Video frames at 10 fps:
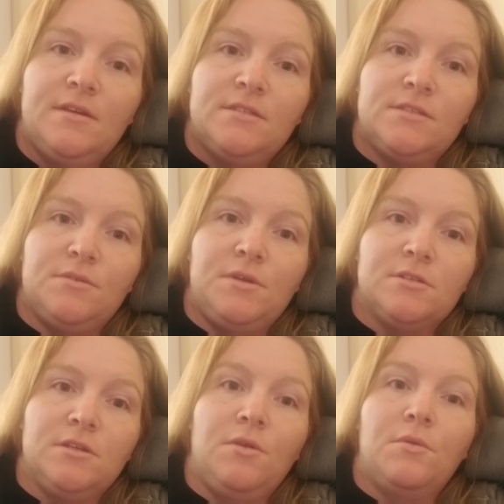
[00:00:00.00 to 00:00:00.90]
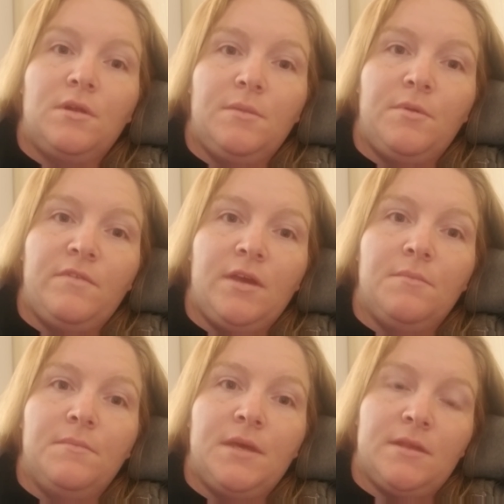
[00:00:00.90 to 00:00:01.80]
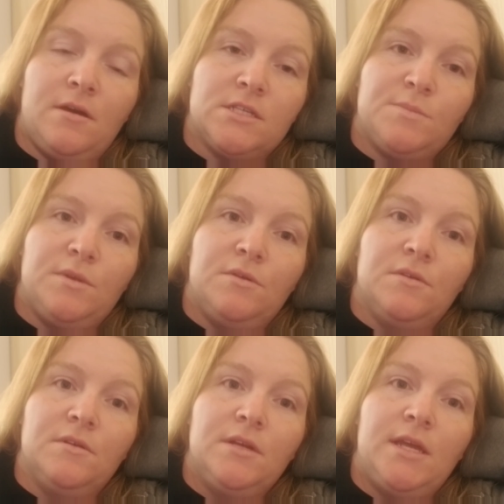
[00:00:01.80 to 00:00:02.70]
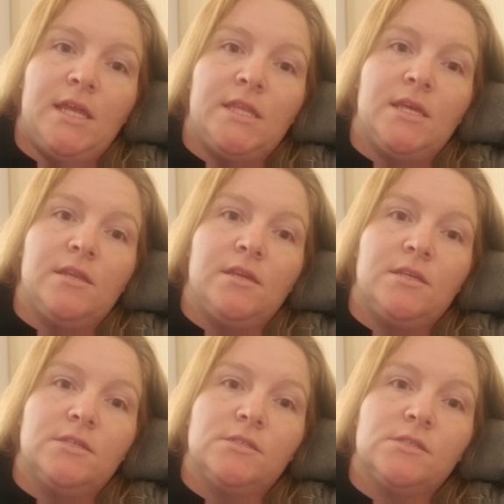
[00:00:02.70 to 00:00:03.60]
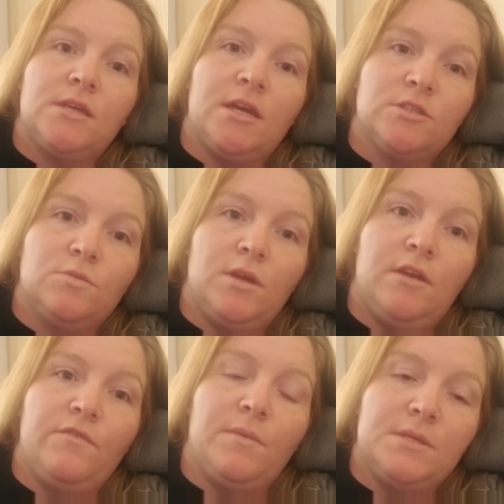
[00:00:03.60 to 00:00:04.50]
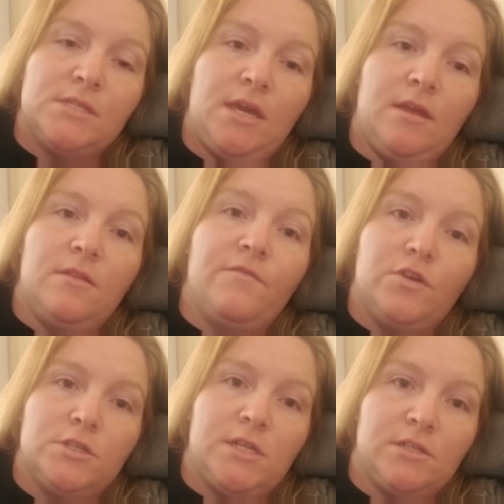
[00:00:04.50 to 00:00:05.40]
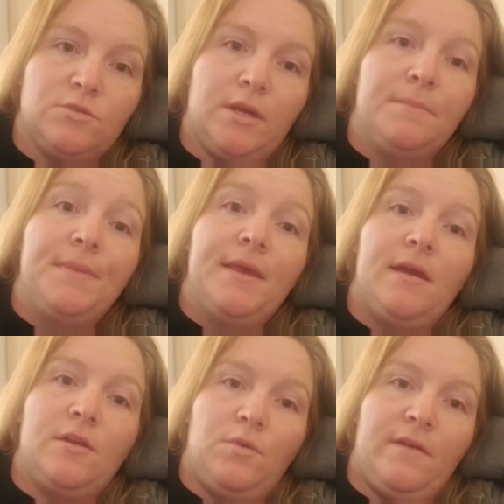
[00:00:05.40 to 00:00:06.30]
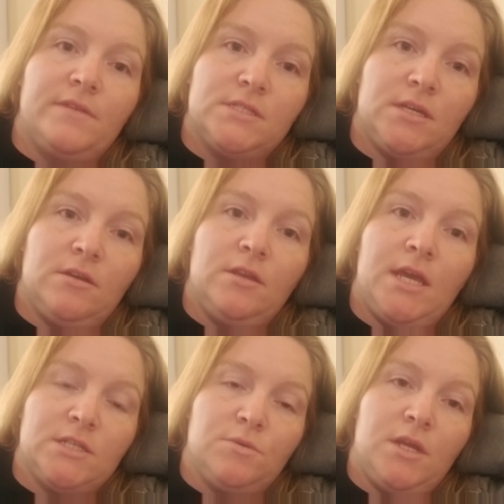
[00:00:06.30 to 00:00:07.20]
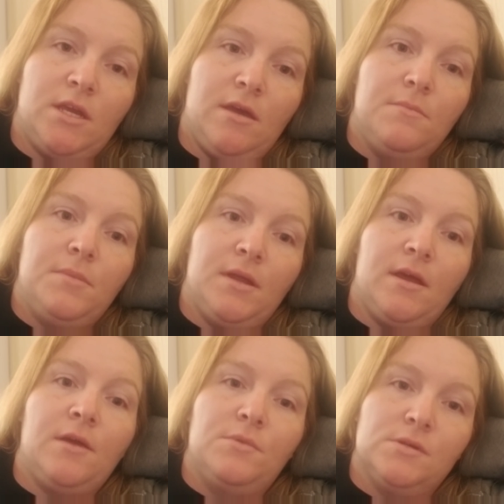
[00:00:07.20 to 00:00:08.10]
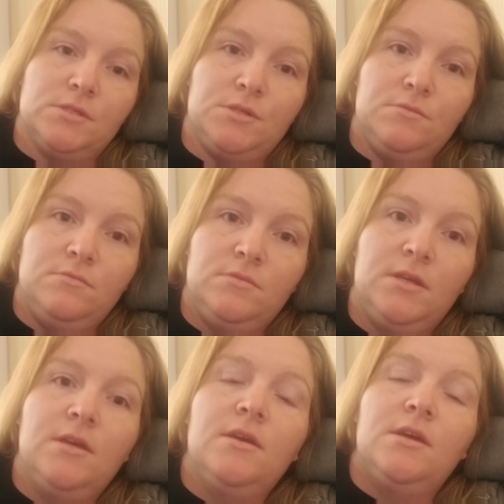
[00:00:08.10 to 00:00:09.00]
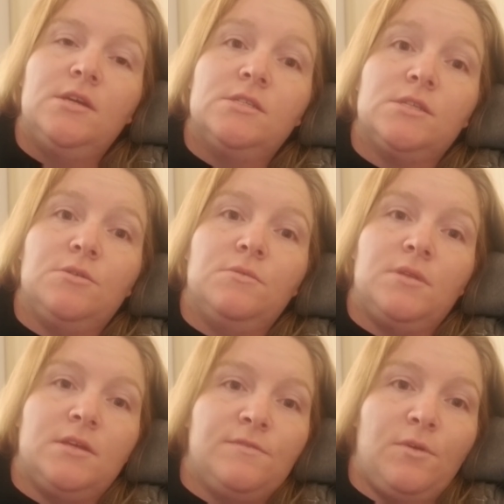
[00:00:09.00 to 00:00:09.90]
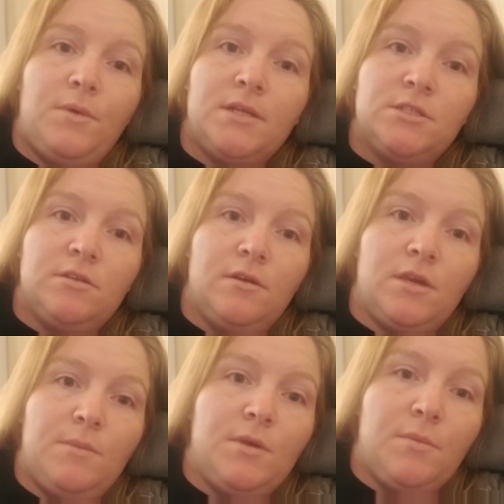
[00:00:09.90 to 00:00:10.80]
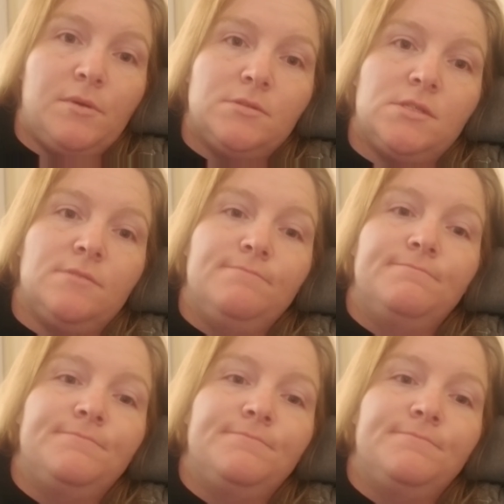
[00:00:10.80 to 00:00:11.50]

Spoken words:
So here's a little clip of him in the hospital, and then his x-ray from his hand, the first x-ray. I don't have the second x-ray yet, but I will soon. So thanks for watching. I'll keep y'all posted.